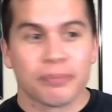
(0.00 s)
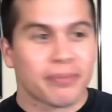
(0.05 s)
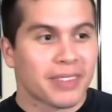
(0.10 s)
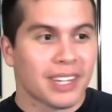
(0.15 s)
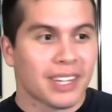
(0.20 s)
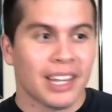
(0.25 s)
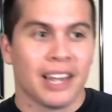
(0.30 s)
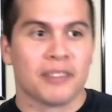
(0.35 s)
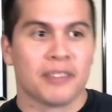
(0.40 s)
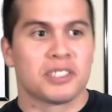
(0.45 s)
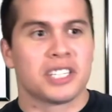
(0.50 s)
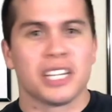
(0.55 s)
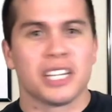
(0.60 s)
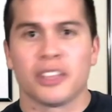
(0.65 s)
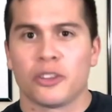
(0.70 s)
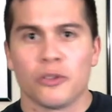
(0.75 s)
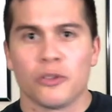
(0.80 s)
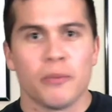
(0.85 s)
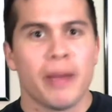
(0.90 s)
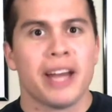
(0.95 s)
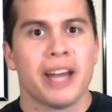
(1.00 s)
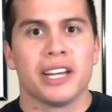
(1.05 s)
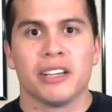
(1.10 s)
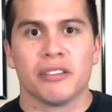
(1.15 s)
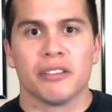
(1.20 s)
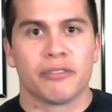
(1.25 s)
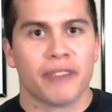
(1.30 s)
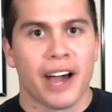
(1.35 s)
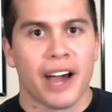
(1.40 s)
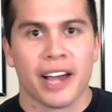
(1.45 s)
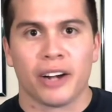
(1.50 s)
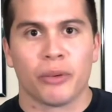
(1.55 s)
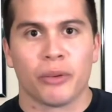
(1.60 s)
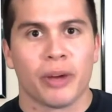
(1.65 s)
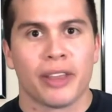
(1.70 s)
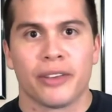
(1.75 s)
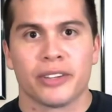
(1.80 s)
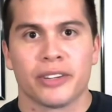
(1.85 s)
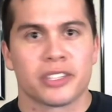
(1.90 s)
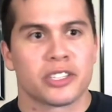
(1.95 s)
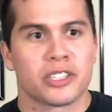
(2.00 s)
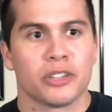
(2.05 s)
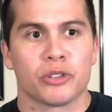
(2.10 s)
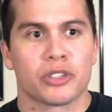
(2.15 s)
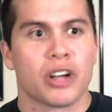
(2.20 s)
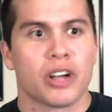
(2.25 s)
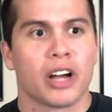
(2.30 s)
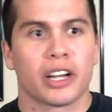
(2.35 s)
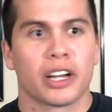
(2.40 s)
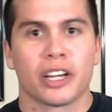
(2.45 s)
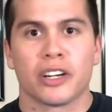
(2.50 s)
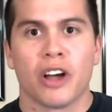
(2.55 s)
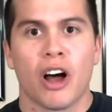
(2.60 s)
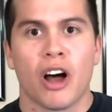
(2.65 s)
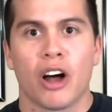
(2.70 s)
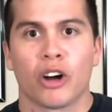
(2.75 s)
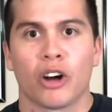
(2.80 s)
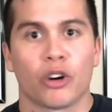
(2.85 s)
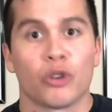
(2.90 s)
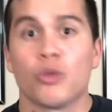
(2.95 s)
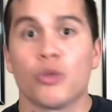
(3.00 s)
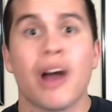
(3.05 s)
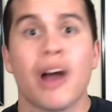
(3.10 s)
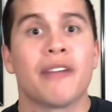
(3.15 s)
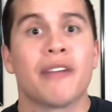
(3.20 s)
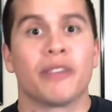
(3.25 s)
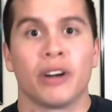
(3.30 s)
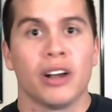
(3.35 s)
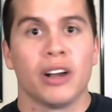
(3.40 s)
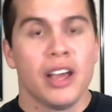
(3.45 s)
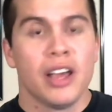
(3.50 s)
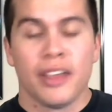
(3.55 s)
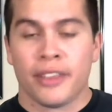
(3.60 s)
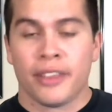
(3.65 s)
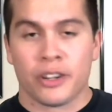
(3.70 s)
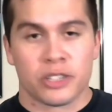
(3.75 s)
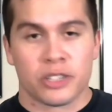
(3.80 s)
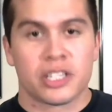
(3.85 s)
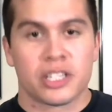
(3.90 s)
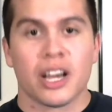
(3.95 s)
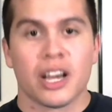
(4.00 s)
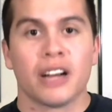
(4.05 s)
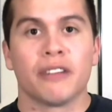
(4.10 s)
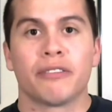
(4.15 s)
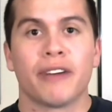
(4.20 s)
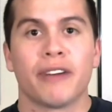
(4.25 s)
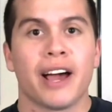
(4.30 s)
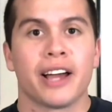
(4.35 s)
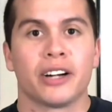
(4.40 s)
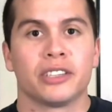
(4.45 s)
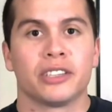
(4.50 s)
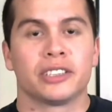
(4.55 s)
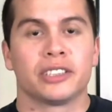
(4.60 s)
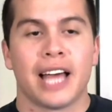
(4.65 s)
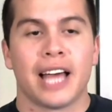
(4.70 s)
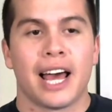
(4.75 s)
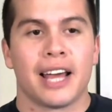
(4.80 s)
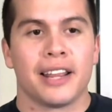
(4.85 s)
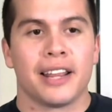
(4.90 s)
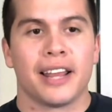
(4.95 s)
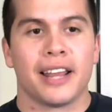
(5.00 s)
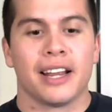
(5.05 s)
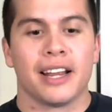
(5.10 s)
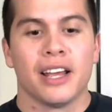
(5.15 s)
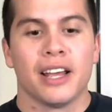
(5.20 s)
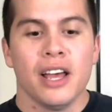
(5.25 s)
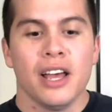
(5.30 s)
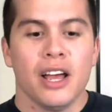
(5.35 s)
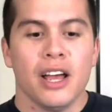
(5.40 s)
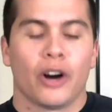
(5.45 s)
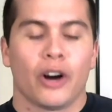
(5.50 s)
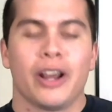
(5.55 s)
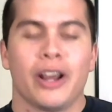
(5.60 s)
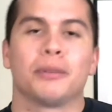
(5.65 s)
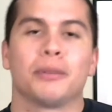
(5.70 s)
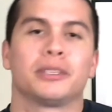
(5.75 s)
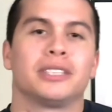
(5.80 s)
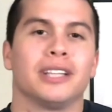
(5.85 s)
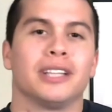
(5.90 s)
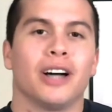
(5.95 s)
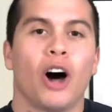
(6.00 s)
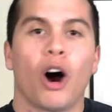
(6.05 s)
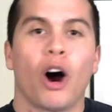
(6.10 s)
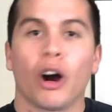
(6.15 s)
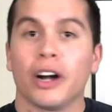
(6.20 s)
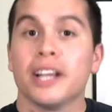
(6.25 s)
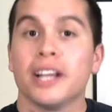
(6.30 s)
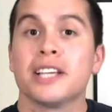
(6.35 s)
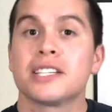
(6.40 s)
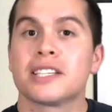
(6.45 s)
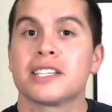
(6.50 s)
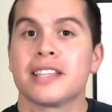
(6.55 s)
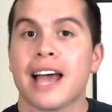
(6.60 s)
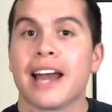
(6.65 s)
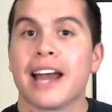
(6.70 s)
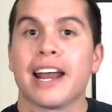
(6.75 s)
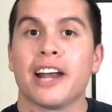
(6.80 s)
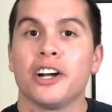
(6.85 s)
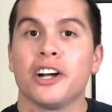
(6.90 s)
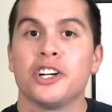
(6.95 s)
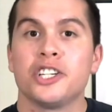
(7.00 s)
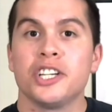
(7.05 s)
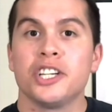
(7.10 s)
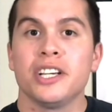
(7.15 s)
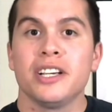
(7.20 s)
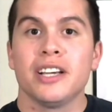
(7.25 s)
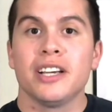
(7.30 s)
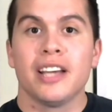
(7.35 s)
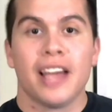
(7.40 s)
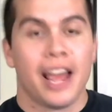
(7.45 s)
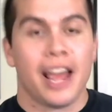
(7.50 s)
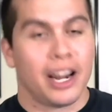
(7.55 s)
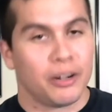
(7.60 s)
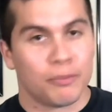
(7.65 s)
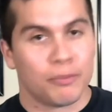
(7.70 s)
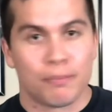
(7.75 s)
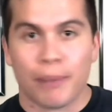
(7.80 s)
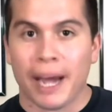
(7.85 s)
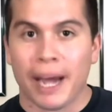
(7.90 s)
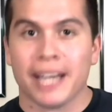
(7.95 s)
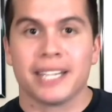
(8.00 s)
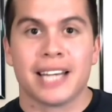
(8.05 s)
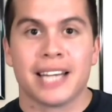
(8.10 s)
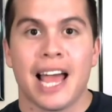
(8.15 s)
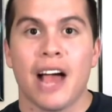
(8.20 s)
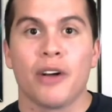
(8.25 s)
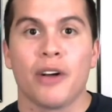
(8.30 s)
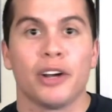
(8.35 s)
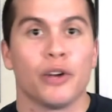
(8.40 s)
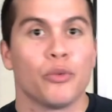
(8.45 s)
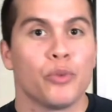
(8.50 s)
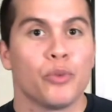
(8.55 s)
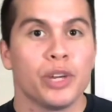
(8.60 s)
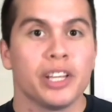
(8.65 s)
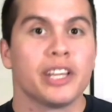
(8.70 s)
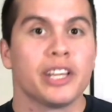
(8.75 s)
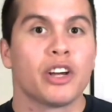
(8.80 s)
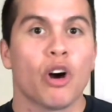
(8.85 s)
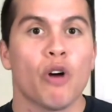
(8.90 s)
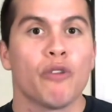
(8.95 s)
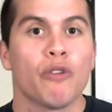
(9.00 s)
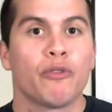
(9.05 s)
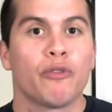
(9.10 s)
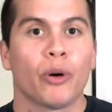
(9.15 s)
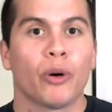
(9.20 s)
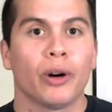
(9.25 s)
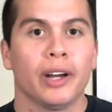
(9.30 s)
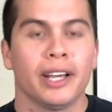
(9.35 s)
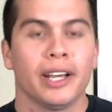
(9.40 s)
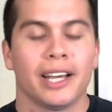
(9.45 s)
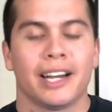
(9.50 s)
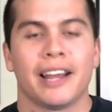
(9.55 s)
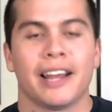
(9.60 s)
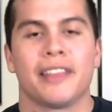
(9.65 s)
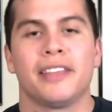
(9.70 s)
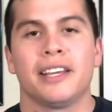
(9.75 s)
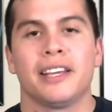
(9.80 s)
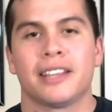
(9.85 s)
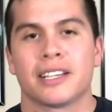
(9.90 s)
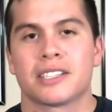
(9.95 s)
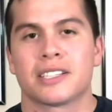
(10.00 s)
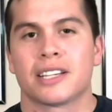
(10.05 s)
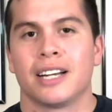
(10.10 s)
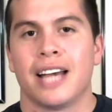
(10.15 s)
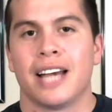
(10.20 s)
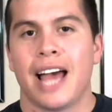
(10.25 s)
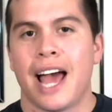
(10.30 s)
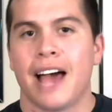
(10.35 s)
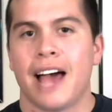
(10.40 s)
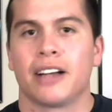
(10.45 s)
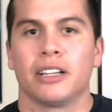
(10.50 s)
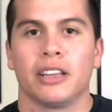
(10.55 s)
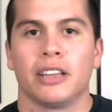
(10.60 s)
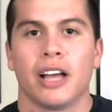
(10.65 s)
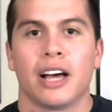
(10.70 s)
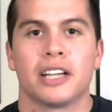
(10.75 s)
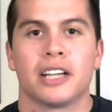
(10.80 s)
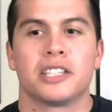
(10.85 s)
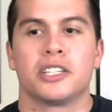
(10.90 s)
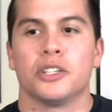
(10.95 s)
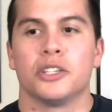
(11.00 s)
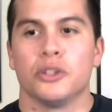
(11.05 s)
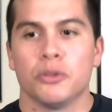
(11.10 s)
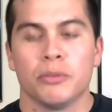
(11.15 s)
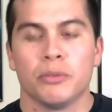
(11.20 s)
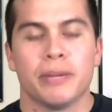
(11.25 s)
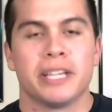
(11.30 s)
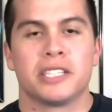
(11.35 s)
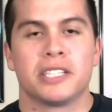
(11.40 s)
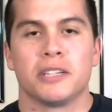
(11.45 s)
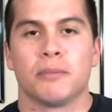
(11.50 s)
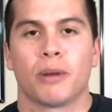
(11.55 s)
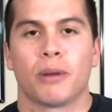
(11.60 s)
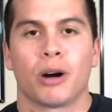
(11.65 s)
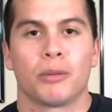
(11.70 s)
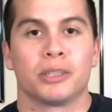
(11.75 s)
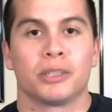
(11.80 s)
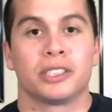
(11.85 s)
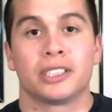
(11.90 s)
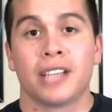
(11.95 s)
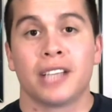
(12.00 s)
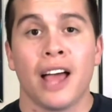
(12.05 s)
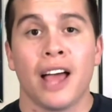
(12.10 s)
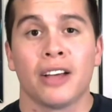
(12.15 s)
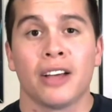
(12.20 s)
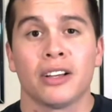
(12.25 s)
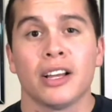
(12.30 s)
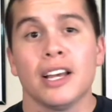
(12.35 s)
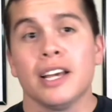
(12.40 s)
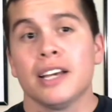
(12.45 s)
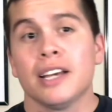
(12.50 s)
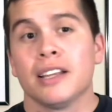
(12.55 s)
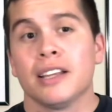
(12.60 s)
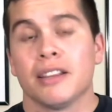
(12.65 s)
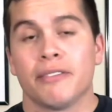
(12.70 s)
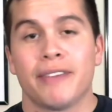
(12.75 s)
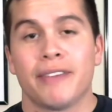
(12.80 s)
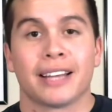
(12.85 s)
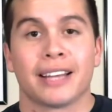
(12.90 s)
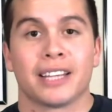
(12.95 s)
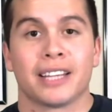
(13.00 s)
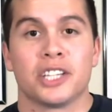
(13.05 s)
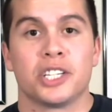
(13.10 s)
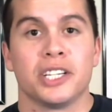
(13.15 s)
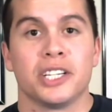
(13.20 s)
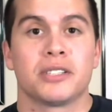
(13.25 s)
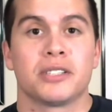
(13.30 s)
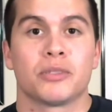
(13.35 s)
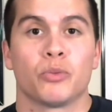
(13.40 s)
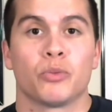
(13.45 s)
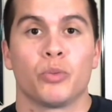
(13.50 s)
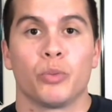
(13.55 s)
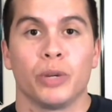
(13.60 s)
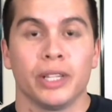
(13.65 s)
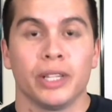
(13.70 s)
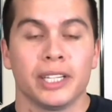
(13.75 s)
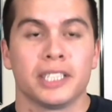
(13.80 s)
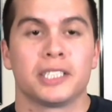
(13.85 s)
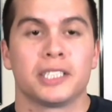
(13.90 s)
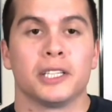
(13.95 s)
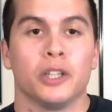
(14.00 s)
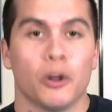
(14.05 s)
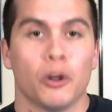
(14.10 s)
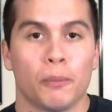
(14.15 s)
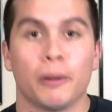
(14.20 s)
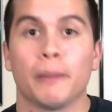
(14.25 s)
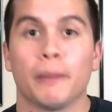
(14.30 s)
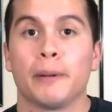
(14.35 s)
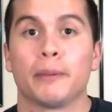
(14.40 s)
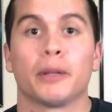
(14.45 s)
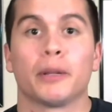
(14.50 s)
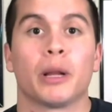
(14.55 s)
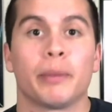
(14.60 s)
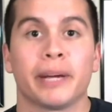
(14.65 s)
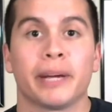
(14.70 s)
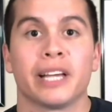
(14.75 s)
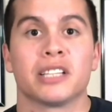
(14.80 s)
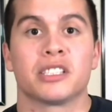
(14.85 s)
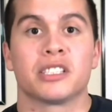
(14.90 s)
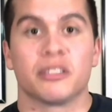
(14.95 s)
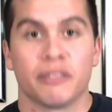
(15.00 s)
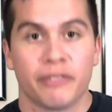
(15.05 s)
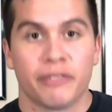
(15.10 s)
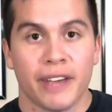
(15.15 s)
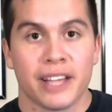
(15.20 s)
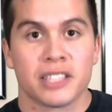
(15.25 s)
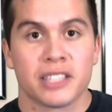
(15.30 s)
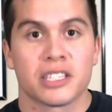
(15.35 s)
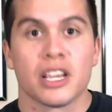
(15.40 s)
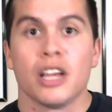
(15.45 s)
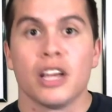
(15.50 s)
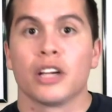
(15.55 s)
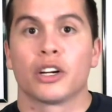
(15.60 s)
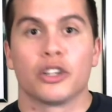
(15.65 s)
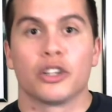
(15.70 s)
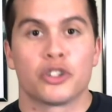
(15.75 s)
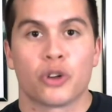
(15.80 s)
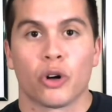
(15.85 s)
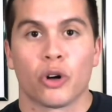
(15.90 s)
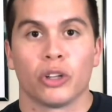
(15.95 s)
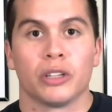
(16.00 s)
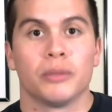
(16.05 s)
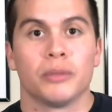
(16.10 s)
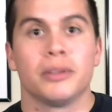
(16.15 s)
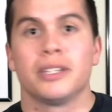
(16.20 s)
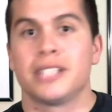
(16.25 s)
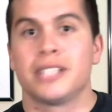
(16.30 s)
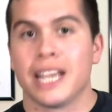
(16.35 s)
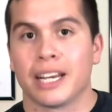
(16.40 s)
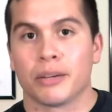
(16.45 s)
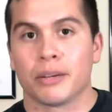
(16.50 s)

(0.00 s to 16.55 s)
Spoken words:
have seen through many a fighter, whether it's Song Yadong or whoever. There's a ton of fighters that are able to harness that energy and bite down and really go for it. And I think that's going to add a lot to Maycee Barber's style, and the fact that she's willing to put people up against the fence, control them, take them